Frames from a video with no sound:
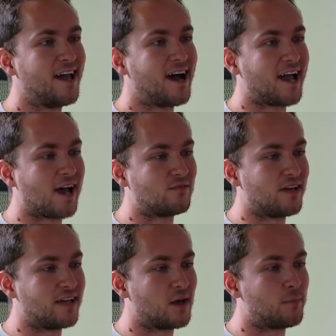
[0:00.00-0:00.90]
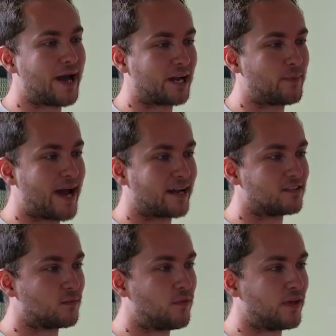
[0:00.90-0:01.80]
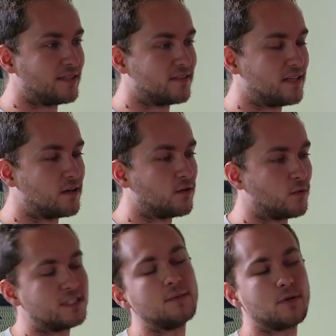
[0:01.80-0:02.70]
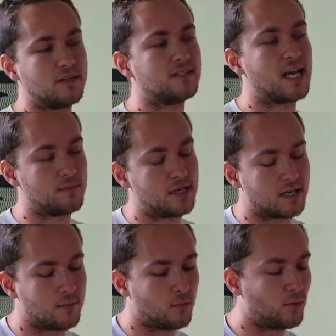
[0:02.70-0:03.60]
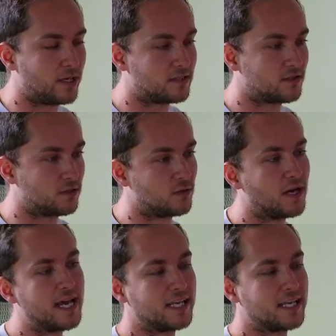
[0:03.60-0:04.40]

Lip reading: I have a backpack and some things in here that would typically take me a couple weeks to